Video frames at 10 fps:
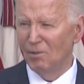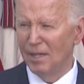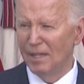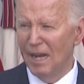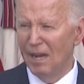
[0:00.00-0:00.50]

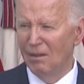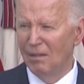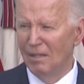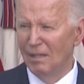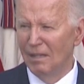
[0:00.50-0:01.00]
right now,
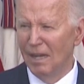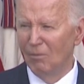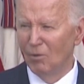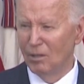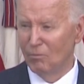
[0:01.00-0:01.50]

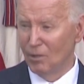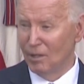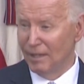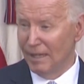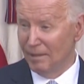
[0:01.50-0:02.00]
and we're
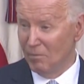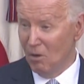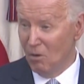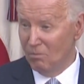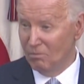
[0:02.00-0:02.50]
going to get them
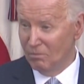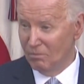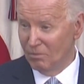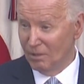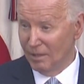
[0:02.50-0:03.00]
home.
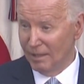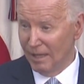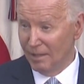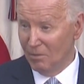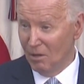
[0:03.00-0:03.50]
We're going to
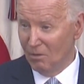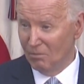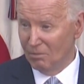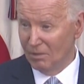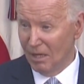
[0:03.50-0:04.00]
get them home,
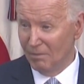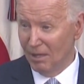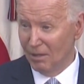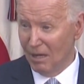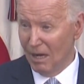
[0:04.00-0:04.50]
come
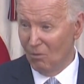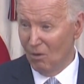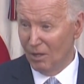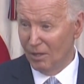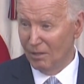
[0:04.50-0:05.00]
hell or high
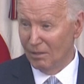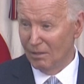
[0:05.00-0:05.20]
water.